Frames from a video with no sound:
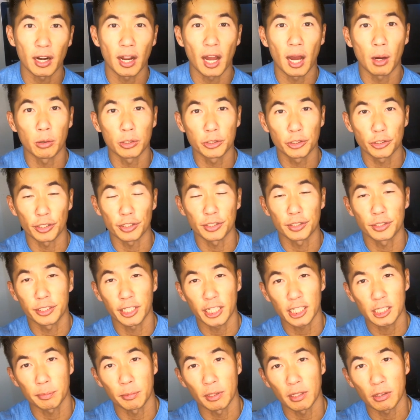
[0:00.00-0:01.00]
I will do a
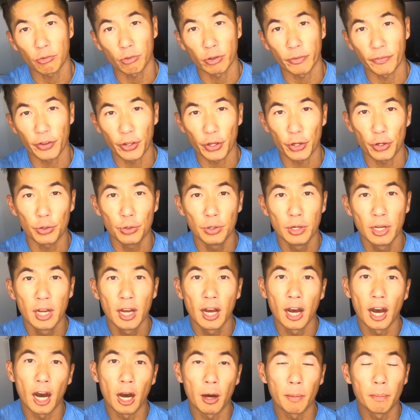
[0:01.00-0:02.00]
6-month review
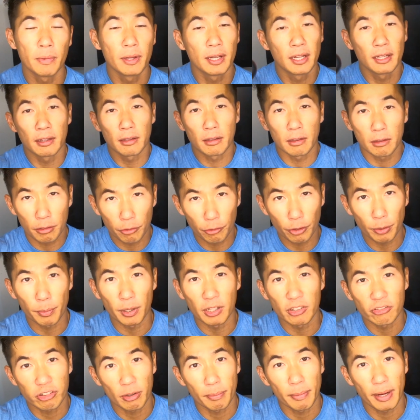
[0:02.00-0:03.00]
3
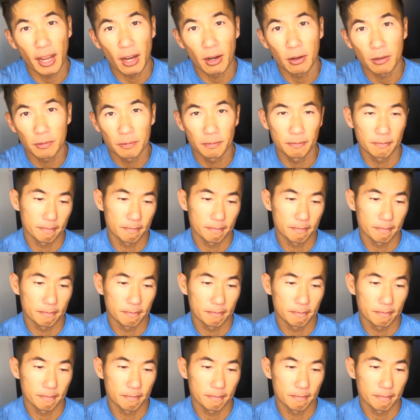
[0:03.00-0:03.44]
months from now.